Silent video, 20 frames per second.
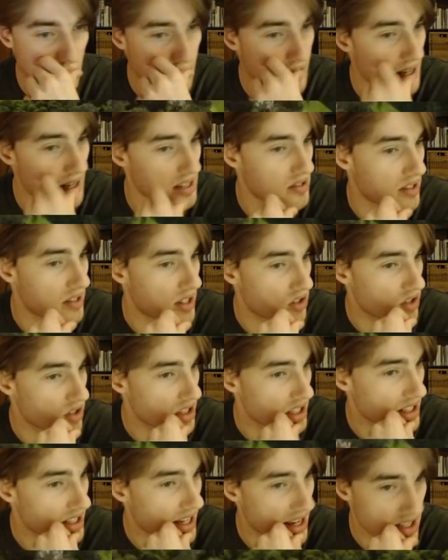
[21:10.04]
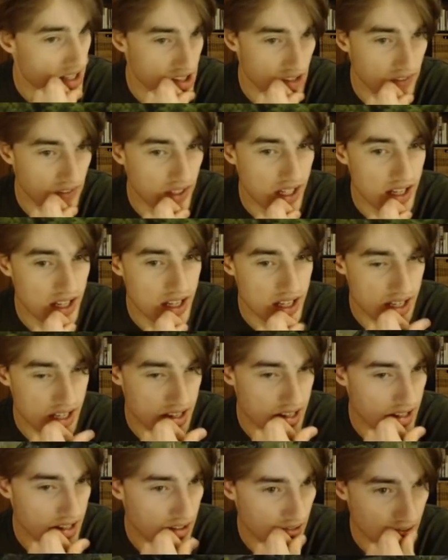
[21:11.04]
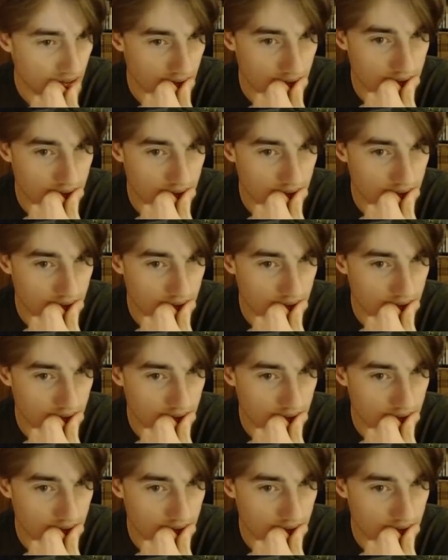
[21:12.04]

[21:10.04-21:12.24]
Okay, so interesting house over here.